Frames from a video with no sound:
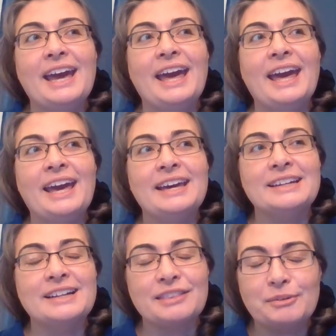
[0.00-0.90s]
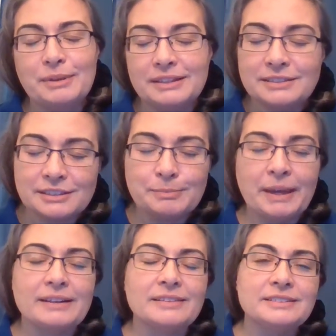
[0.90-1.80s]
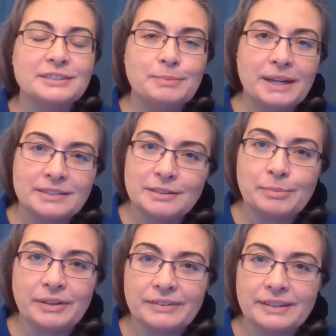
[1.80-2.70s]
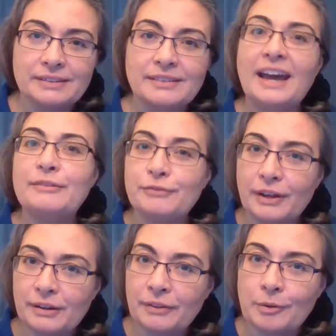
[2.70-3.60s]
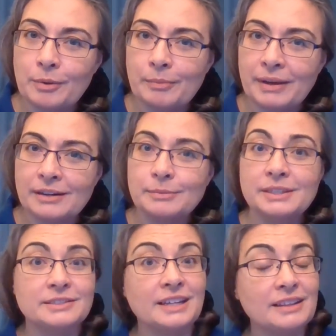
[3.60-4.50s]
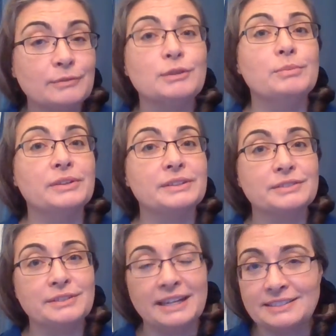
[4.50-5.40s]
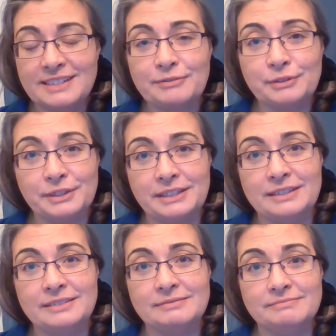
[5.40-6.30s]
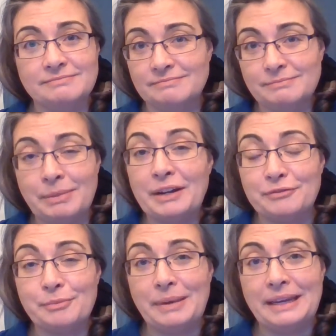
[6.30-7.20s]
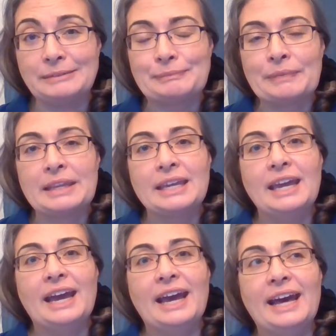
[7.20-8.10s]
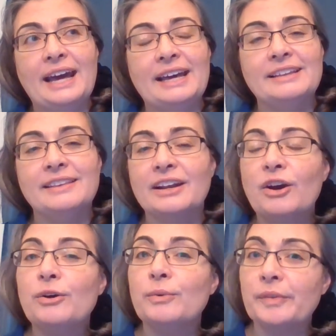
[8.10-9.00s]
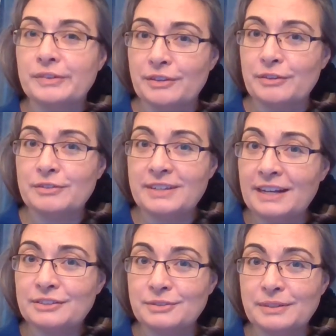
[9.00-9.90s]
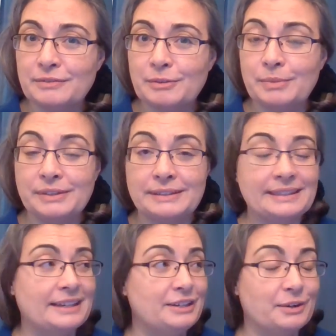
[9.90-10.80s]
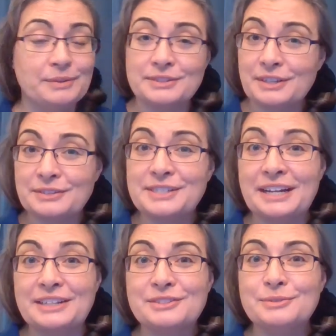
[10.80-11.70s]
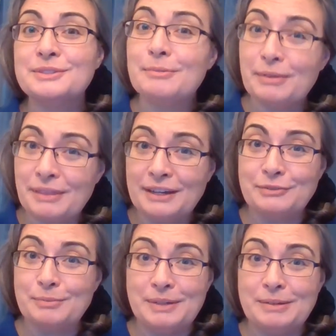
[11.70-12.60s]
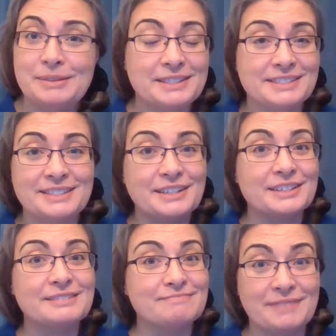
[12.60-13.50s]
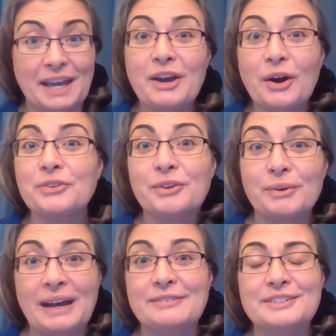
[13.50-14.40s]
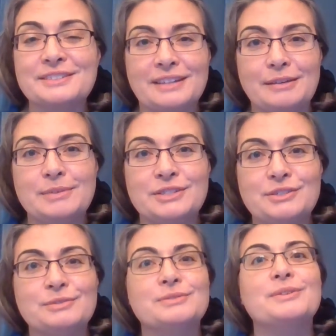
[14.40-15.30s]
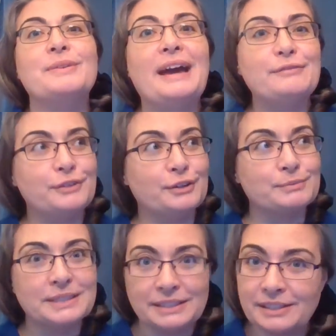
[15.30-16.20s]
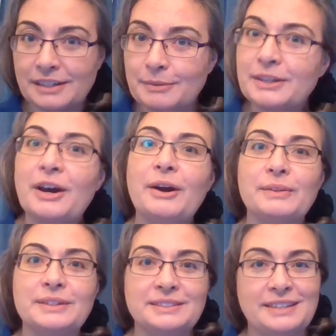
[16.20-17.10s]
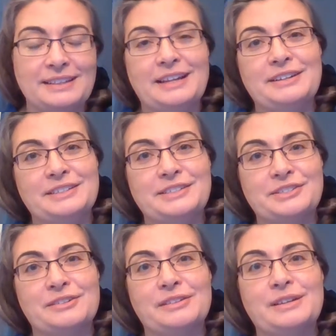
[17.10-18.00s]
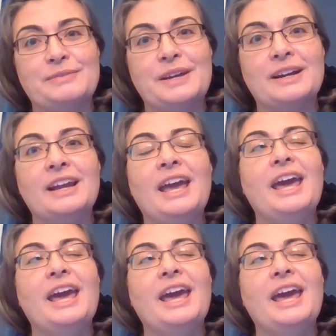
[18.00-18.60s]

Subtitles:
And I thought, well, let's expand it. Let's expand it to the building. That felt a little bit better because I live in the building, so that's definitely going to benefit me. And then, oh, well, there's other tenants who live in the building, and I know there's other tenants who sympathize with me because they also have the same issue. So that felt really good. I'm like, oh, let's send that unconditional love there.